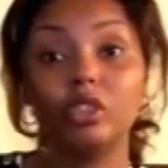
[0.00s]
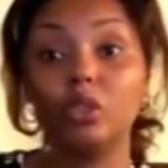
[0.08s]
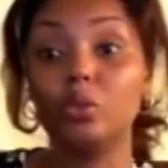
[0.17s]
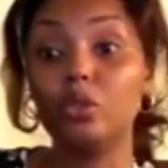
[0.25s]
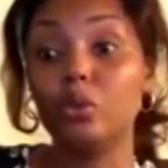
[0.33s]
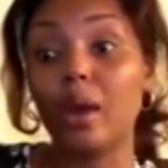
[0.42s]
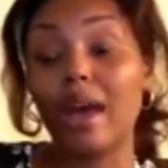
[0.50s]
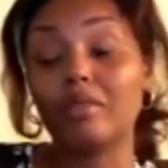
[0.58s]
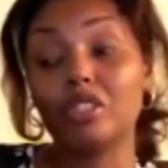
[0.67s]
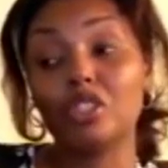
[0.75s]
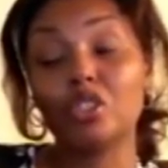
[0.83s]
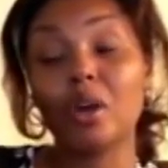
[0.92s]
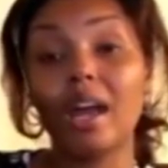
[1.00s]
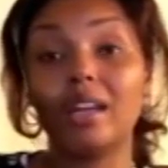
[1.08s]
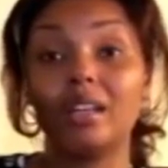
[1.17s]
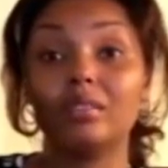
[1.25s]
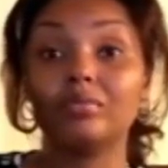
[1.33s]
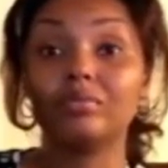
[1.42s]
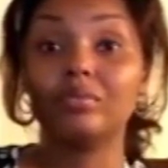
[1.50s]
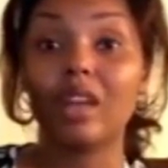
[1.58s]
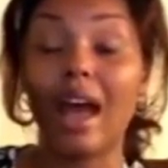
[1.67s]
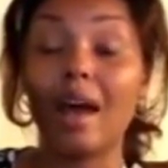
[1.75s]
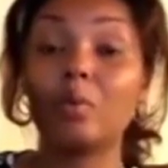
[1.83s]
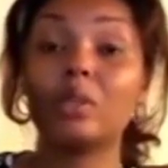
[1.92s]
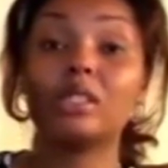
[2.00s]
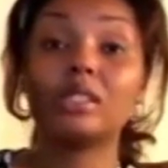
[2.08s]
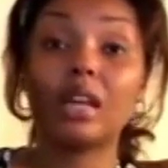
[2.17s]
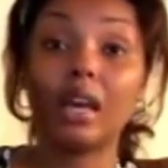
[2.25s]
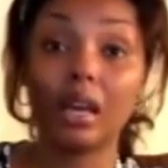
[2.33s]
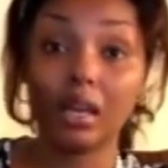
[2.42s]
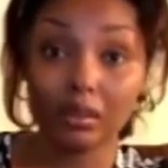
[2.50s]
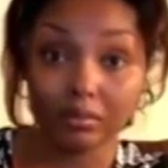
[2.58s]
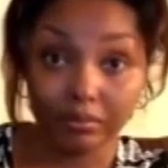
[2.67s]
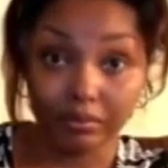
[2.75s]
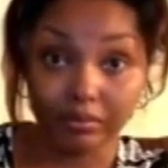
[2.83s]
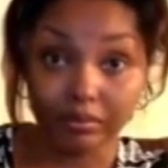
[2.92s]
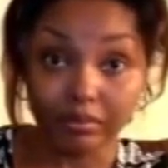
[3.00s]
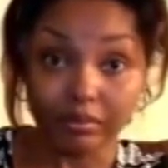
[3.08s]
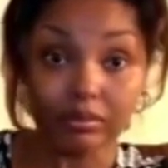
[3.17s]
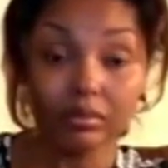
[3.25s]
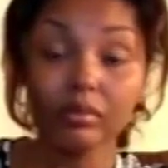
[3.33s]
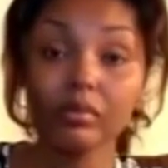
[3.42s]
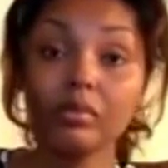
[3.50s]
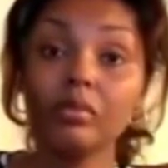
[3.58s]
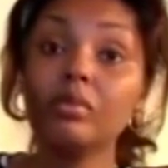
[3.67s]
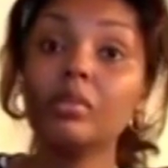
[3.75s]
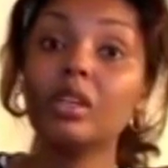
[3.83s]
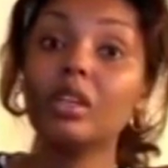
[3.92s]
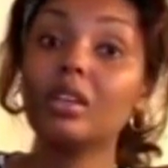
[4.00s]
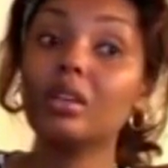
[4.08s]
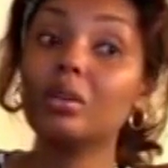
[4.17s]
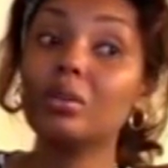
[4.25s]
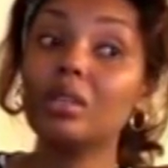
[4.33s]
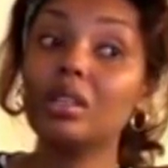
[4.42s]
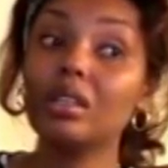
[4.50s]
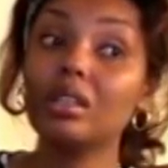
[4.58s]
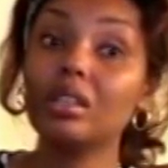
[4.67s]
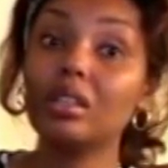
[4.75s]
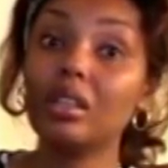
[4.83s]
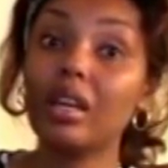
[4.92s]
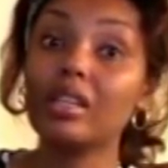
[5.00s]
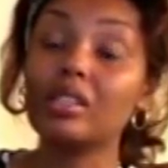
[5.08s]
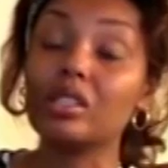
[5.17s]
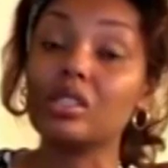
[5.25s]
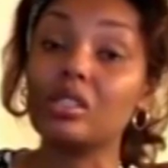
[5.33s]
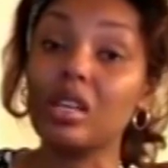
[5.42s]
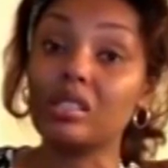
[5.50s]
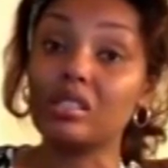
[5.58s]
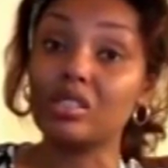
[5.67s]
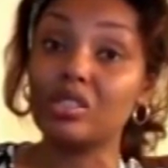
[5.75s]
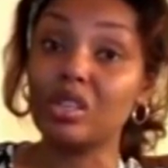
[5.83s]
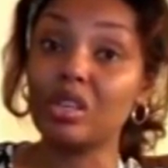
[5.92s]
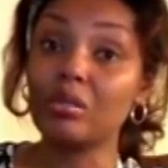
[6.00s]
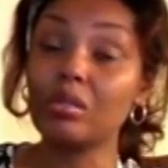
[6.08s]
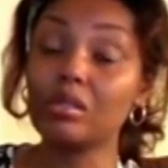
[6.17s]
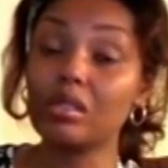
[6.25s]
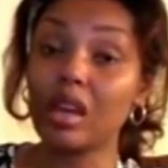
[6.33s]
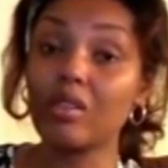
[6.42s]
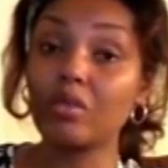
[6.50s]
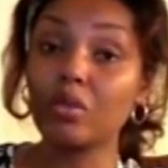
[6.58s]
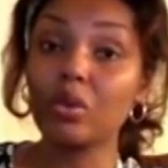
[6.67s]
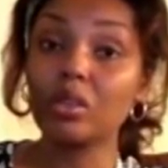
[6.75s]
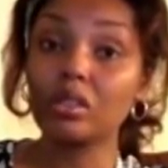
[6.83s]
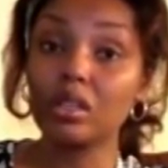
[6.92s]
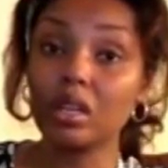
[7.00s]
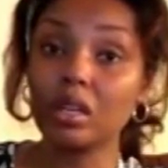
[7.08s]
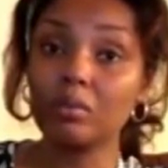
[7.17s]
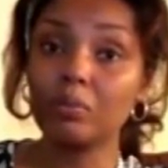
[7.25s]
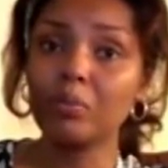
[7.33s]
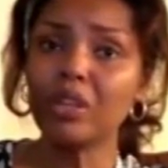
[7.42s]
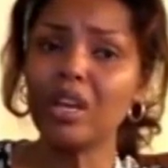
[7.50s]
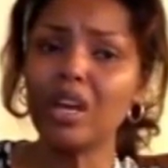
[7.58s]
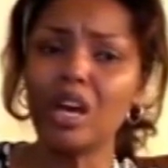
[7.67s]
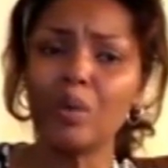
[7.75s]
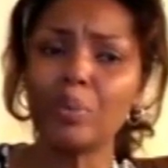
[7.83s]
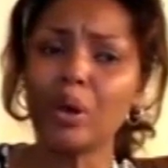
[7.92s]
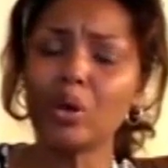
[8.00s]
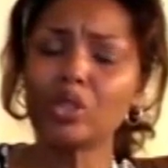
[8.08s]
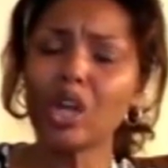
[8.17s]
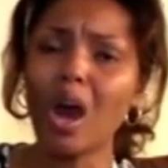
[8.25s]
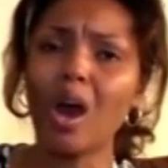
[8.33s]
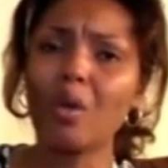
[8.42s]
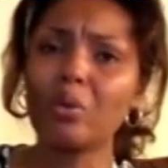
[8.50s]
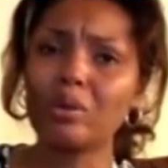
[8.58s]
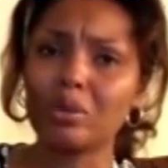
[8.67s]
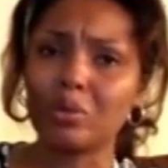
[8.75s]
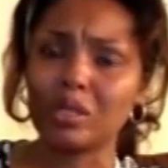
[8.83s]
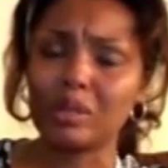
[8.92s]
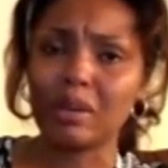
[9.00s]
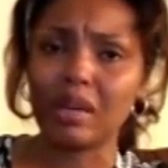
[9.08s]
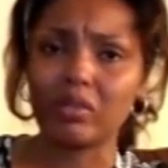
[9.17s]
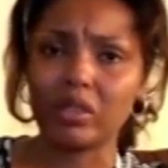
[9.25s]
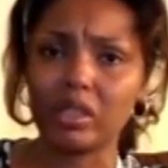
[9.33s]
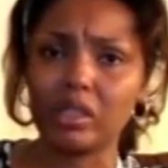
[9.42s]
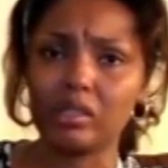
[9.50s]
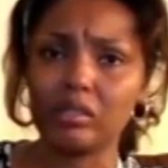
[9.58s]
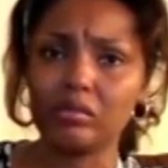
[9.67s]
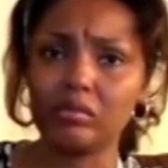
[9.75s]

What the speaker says: You have to try it. I would say, as a general safe rule of thumb, approach all women respectfully.